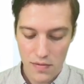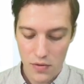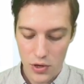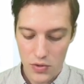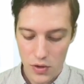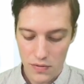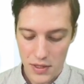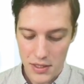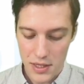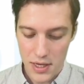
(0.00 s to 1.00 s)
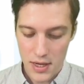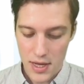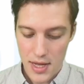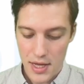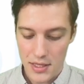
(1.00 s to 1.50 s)
4 and 12, 16,
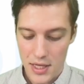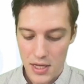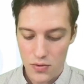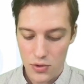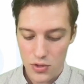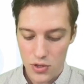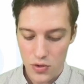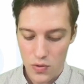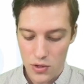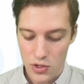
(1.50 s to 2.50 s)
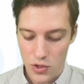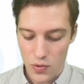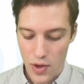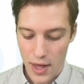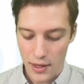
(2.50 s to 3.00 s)
is equal to
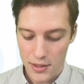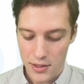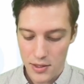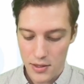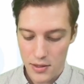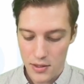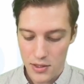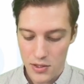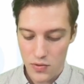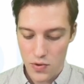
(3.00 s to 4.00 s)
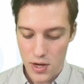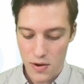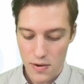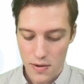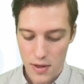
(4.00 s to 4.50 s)
2x
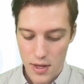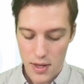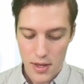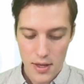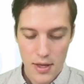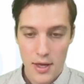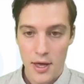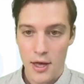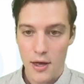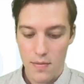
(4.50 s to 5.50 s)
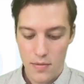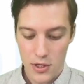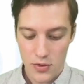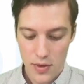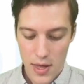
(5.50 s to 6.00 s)
squared.
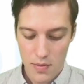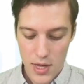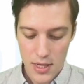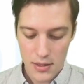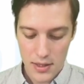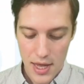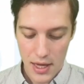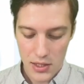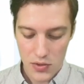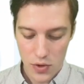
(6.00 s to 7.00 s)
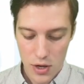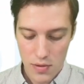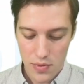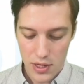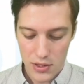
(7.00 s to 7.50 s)
So that means x
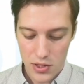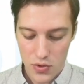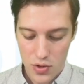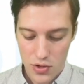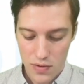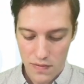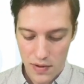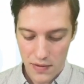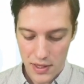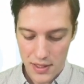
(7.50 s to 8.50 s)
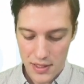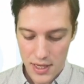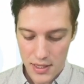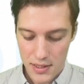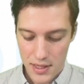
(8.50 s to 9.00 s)
squared plus
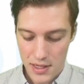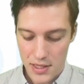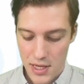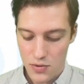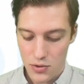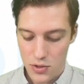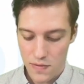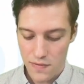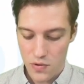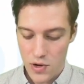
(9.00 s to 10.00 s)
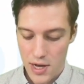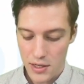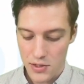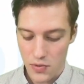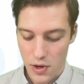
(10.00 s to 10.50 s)
256 is equal to 4x
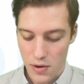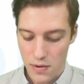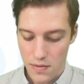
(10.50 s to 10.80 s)
squared.